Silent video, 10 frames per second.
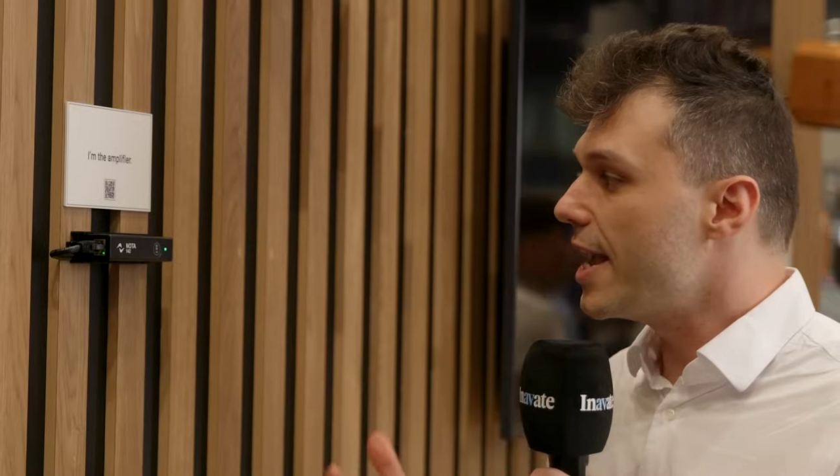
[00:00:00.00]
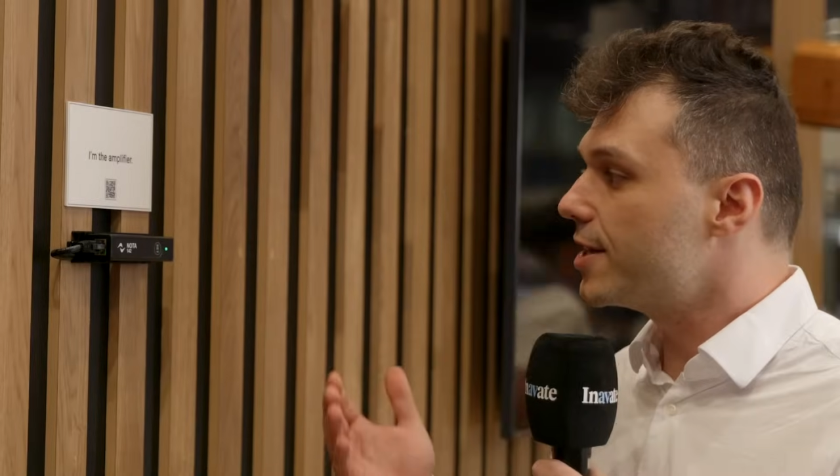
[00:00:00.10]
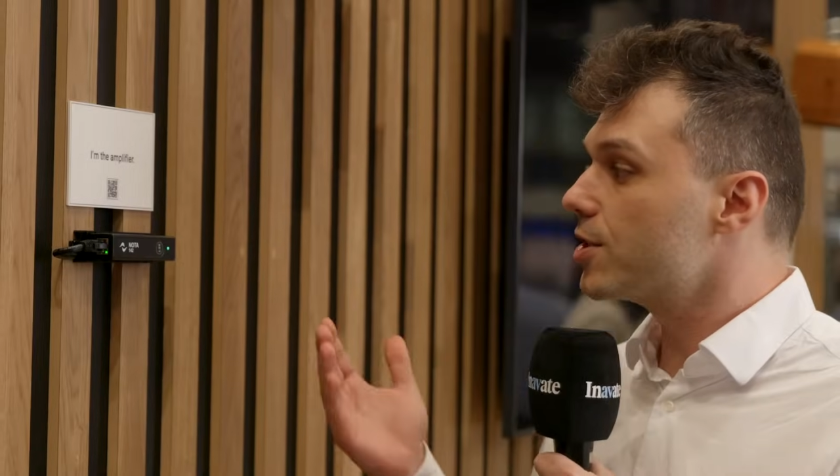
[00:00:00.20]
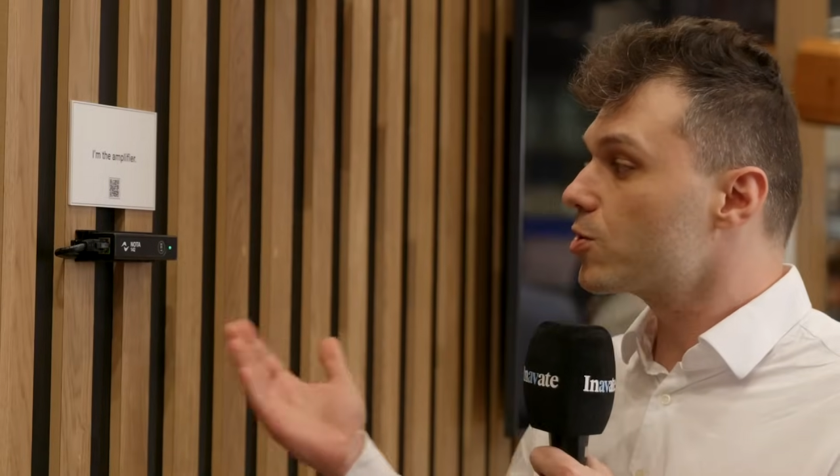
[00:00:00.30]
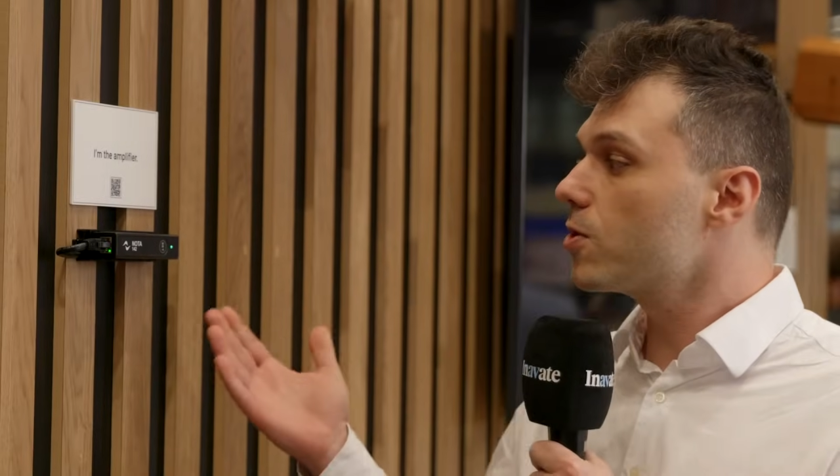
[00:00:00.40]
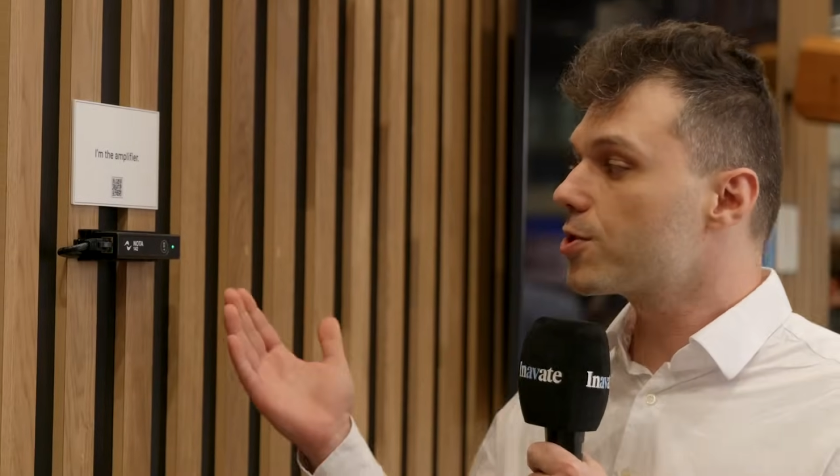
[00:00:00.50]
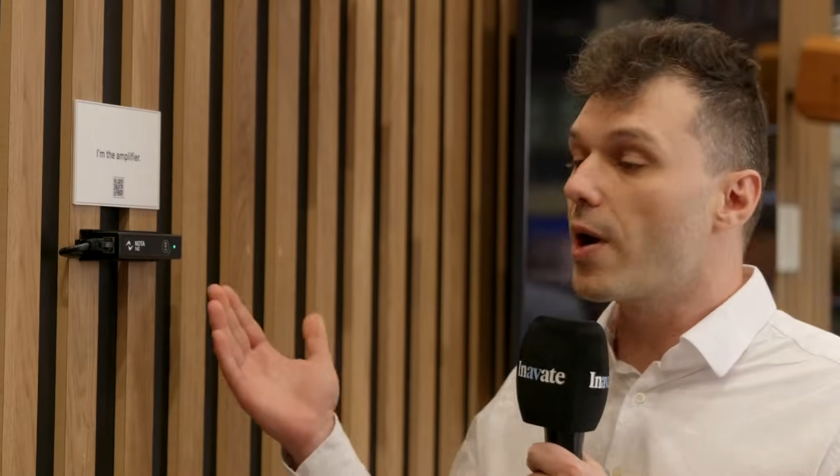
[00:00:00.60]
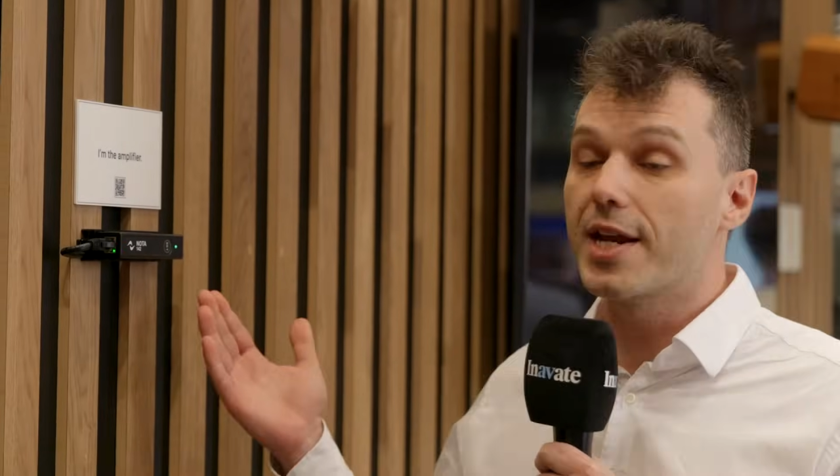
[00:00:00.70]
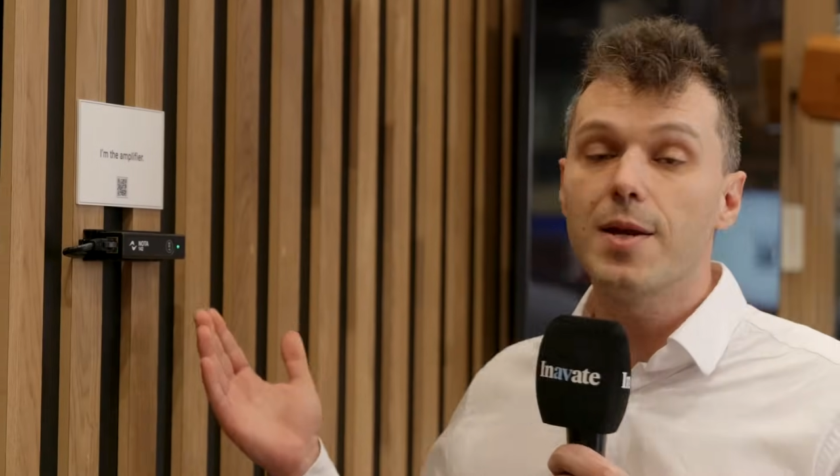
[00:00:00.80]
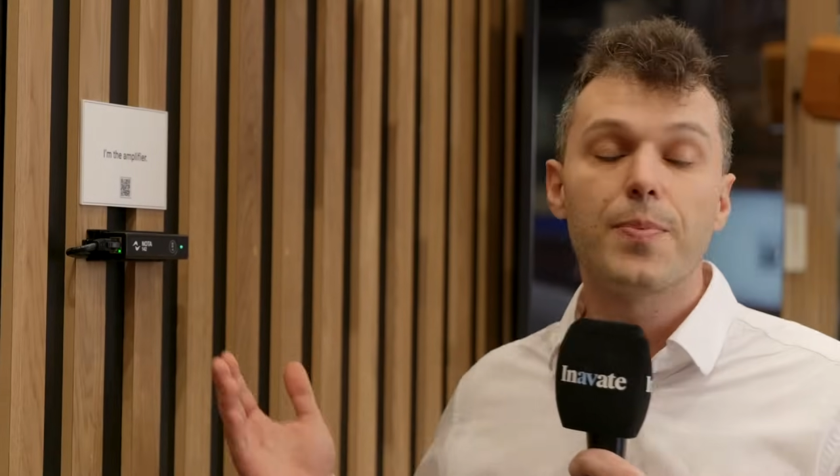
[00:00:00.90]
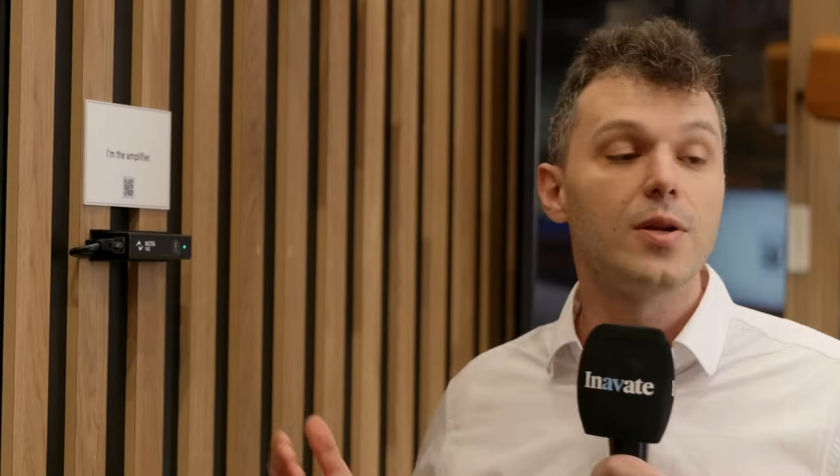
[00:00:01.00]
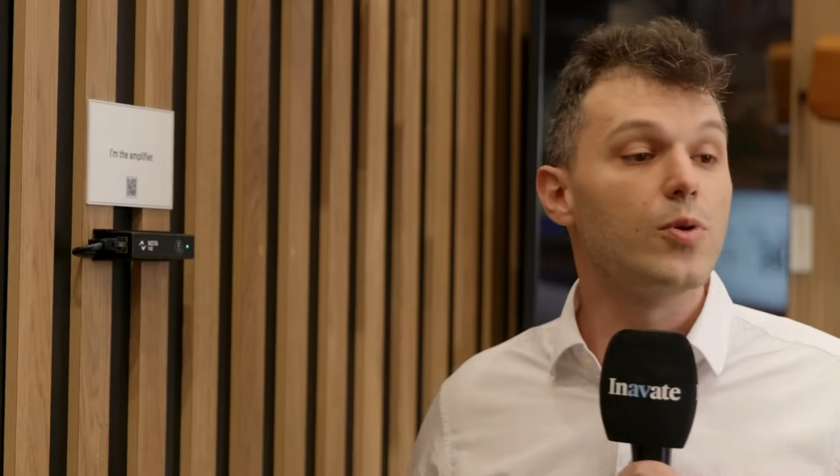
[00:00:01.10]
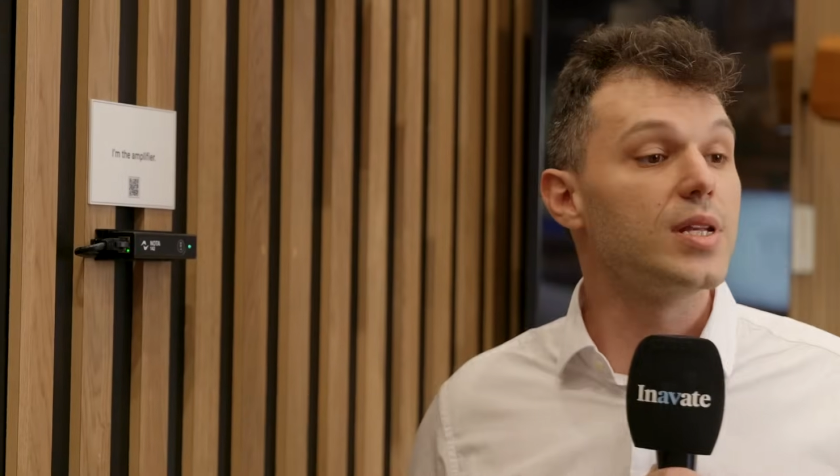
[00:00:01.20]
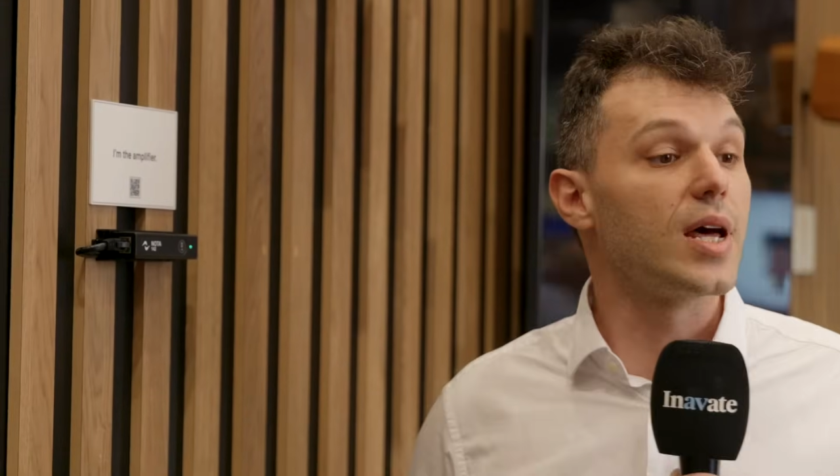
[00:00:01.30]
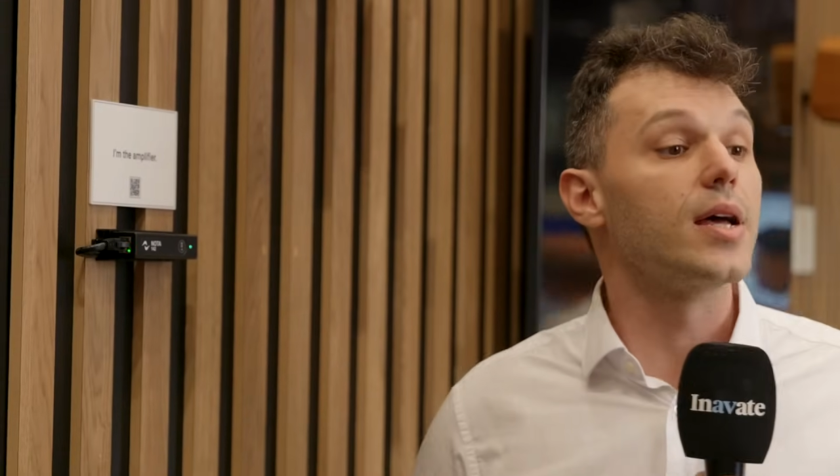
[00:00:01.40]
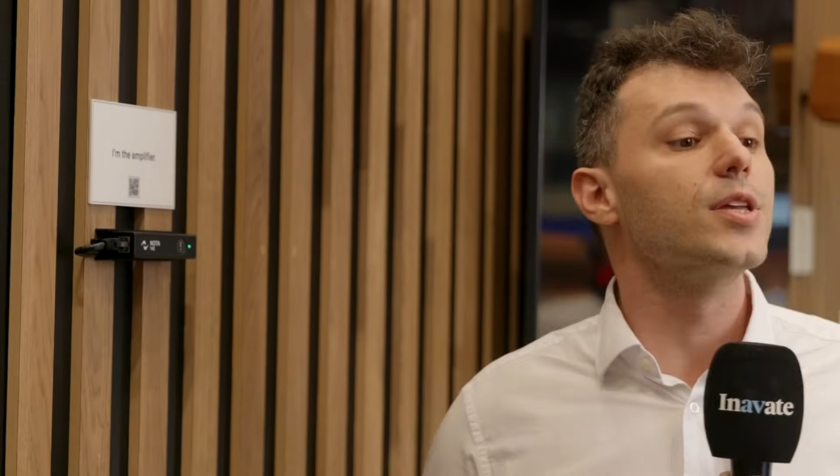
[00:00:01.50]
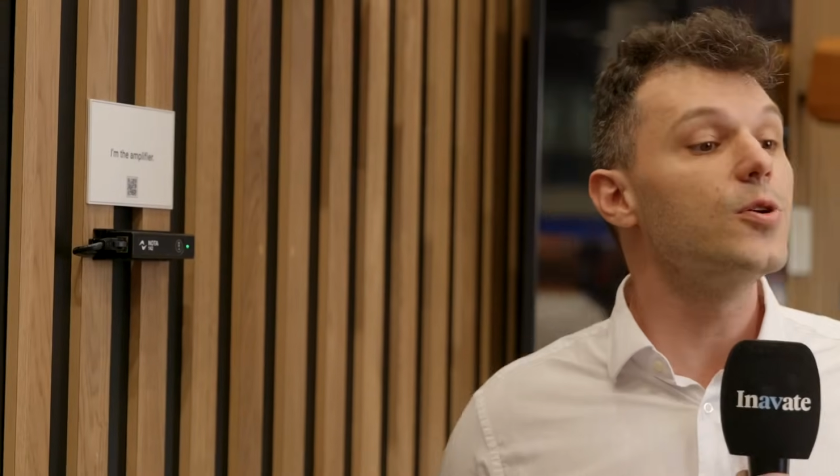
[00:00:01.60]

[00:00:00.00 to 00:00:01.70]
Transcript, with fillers: It is also equipped with a